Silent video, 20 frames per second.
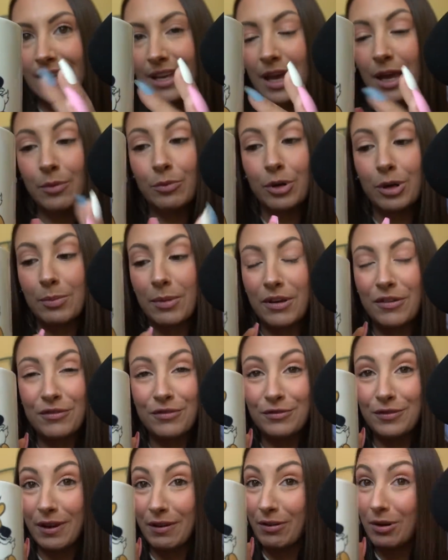and one of my
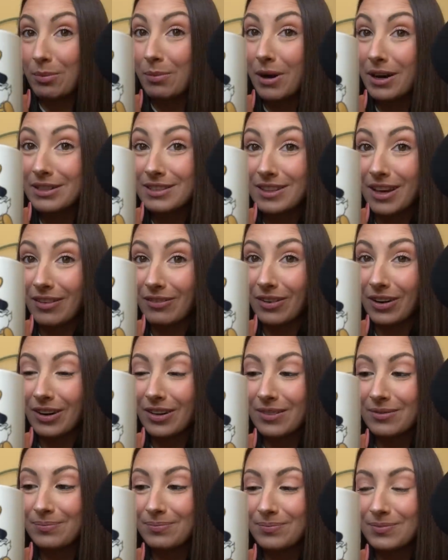favorite mugs ever.
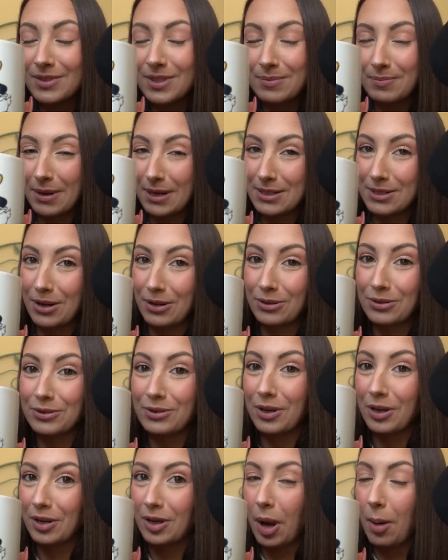It's my Donald
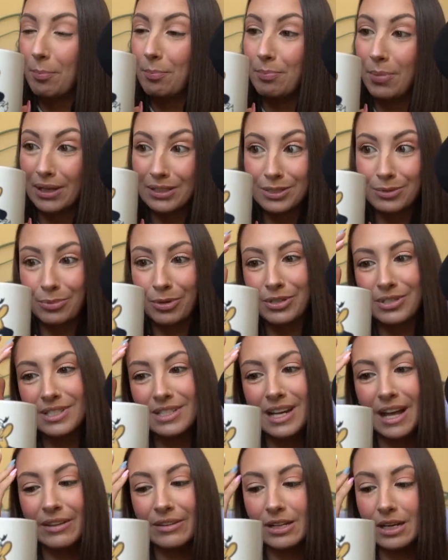Duck best
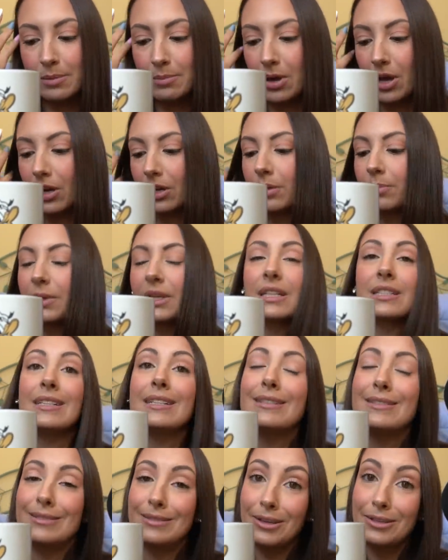personality mug because
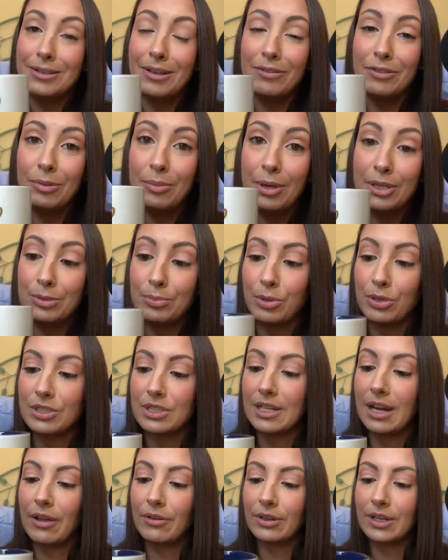he does have the best
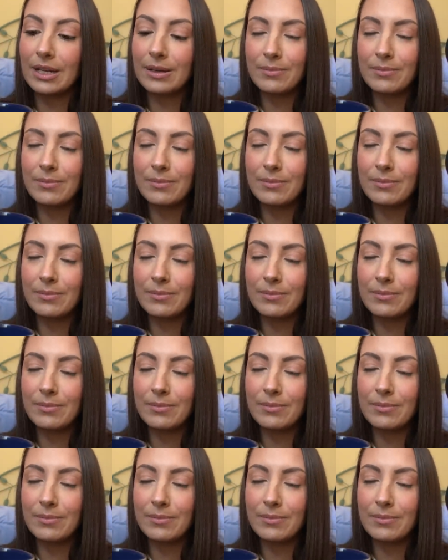personality.